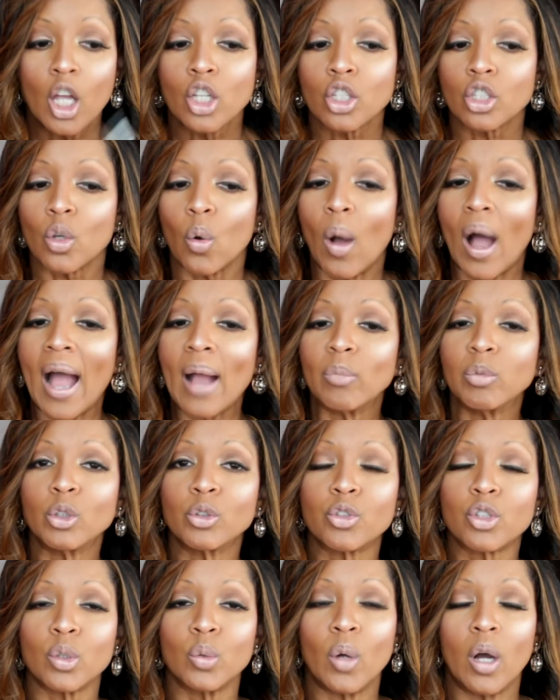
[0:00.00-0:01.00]
So I
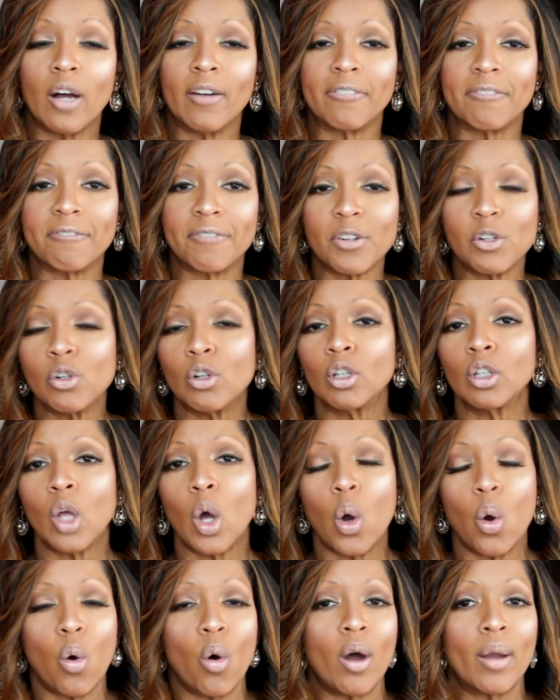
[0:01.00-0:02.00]
will do a
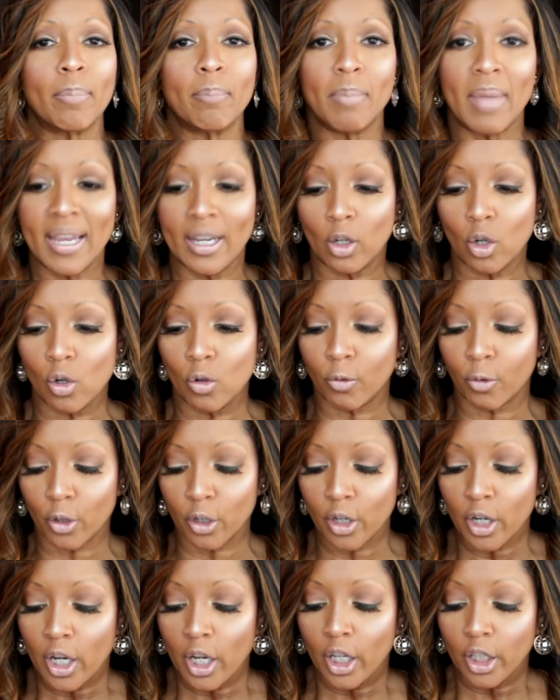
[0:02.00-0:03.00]
full-on
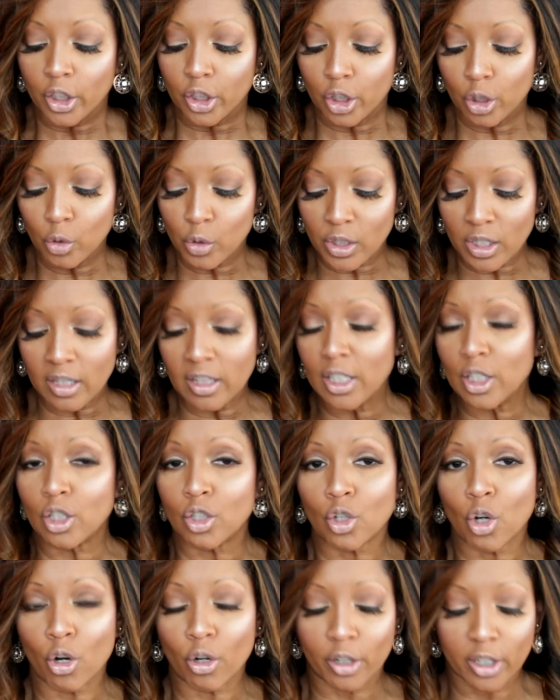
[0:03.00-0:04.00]
makeover using these
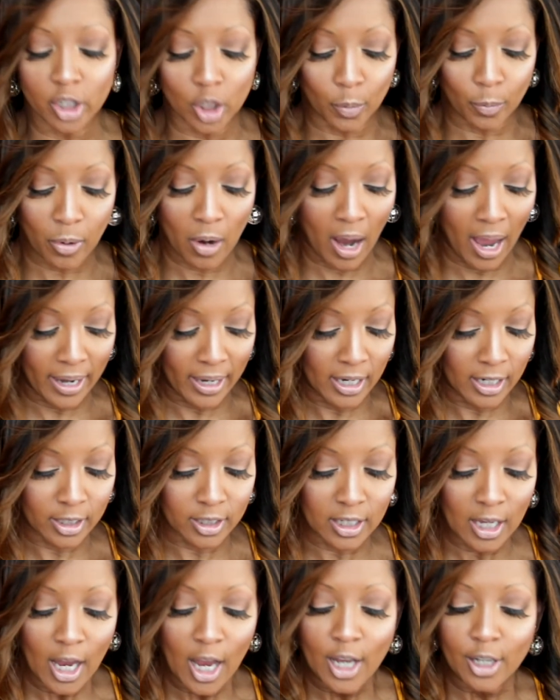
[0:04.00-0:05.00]
Turkish
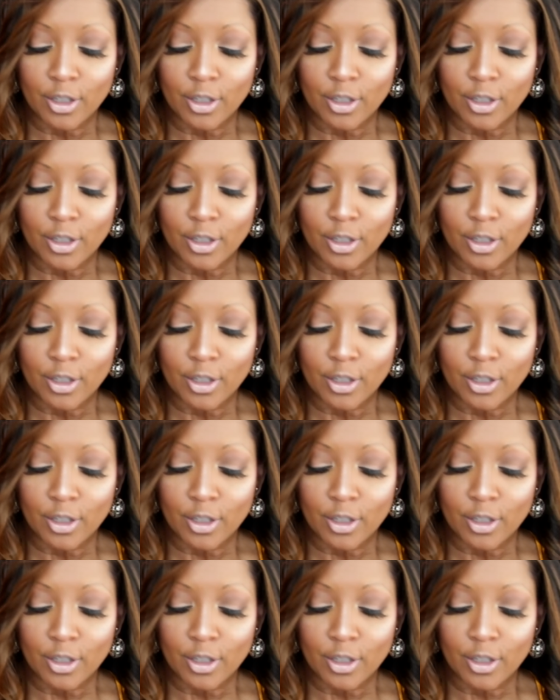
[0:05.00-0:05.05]
products.